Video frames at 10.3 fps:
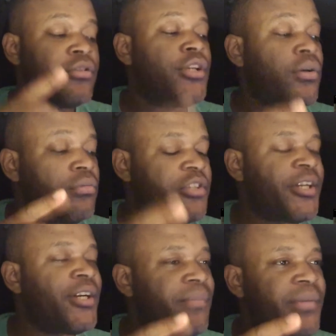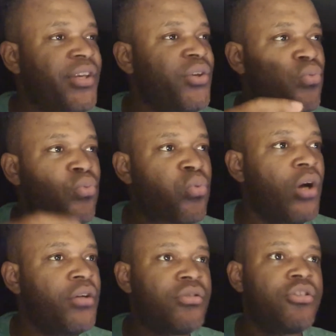Don't tell me you
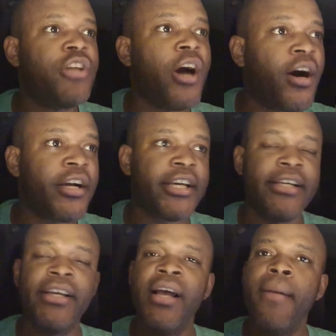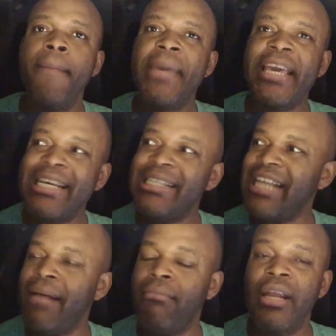want dark because
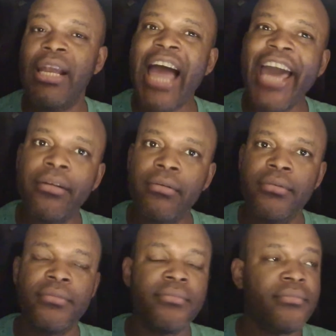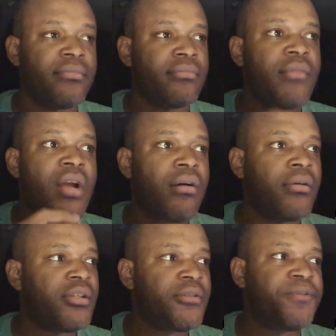I'm light. no,
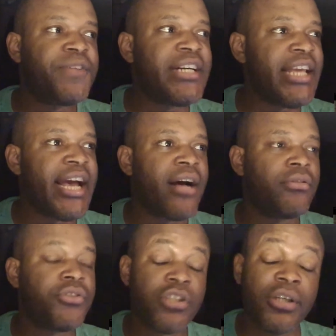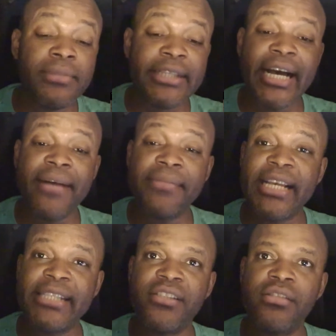it's funny how sometimes
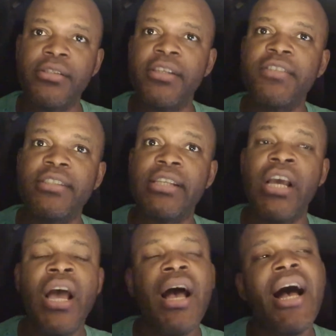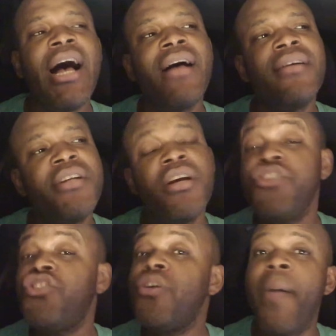I see sisters say, I, ah, you know,
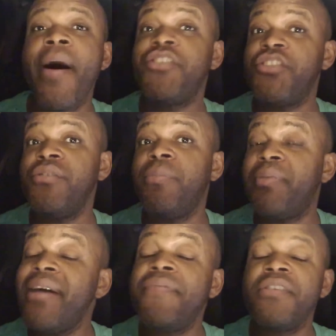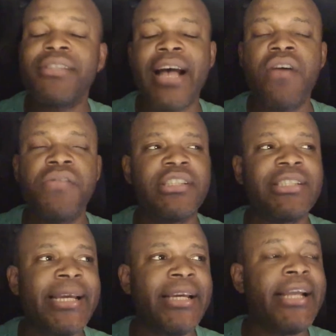it's your personal preference. I
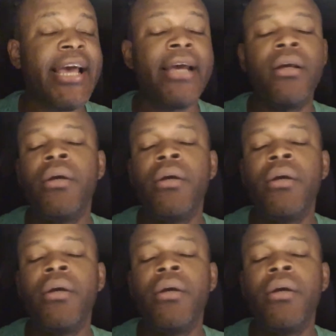understand that.